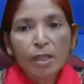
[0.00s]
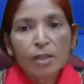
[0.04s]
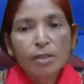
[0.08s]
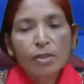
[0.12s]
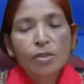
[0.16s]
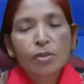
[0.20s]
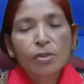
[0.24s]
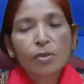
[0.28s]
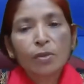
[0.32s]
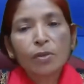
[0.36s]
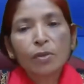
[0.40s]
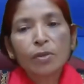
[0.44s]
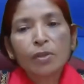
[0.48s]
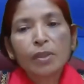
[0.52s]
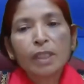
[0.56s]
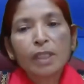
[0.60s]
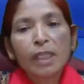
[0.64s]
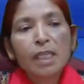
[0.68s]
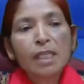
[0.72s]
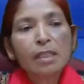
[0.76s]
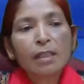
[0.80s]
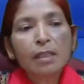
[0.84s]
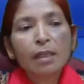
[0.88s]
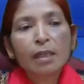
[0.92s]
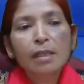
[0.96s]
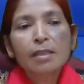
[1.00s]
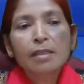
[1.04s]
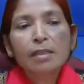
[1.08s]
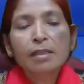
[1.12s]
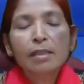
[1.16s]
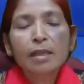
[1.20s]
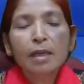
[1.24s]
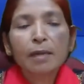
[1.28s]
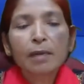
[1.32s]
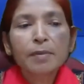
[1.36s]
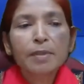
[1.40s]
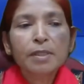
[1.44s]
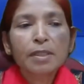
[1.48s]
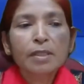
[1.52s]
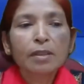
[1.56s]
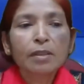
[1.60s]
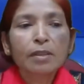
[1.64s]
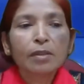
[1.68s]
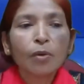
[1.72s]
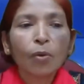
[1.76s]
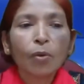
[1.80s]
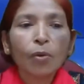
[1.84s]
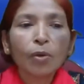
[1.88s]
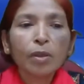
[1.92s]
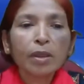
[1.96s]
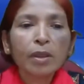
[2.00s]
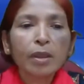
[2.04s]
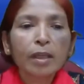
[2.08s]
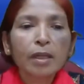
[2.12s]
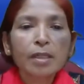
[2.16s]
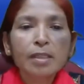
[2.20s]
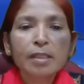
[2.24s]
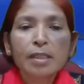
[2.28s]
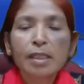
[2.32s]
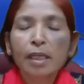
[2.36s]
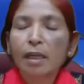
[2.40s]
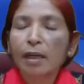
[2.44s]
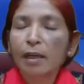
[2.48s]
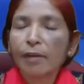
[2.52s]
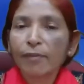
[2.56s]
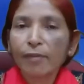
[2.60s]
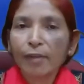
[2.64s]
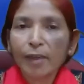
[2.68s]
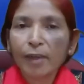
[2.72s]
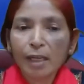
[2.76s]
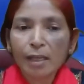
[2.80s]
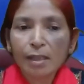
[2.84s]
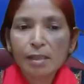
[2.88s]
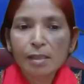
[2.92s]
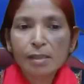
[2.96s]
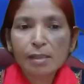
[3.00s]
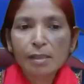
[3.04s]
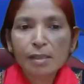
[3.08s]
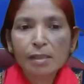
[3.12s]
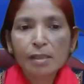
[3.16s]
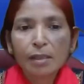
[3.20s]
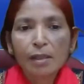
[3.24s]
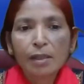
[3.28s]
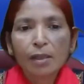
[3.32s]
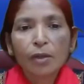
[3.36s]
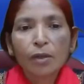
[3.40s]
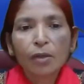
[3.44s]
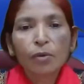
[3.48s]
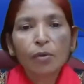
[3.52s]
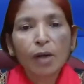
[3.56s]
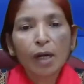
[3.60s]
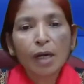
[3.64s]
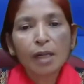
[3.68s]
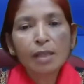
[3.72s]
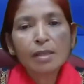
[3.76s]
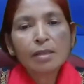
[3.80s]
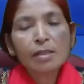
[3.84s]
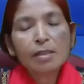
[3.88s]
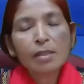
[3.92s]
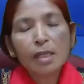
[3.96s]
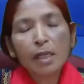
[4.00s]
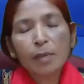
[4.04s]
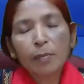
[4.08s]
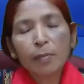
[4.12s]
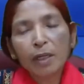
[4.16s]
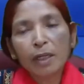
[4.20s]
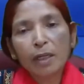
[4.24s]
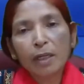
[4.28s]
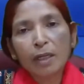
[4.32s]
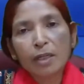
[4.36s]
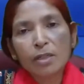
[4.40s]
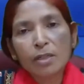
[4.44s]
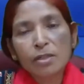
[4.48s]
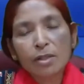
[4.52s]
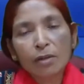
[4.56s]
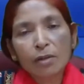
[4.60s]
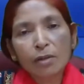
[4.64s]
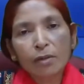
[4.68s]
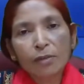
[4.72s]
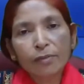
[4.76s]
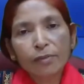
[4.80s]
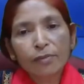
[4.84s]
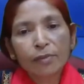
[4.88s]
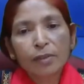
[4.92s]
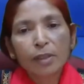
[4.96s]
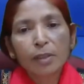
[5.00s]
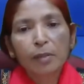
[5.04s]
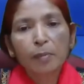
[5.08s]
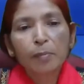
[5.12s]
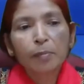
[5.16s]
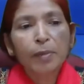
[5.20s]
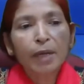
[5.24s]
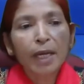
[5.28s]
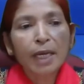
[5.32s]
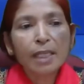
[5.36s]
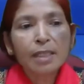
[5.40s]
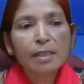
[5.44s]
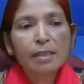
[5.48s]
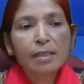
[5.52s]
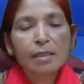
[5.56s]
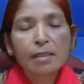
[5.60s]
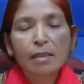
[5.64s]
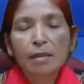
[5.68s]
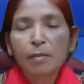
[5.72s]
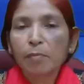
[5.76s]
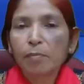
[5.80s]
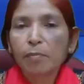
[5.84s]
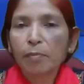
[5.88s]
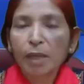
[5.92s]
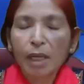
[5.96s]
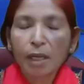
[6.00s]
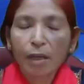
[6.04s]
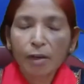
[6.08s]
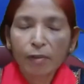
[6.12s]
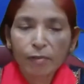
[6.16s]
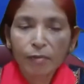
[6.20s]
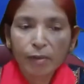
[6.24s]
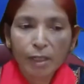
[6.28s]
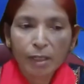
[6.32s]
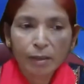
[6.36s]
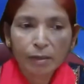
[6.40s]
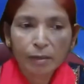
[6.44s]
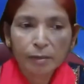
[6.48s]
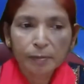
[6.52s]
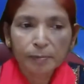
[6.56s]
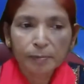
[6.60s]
So these concepts owe their significance to unstable nature of price behavior.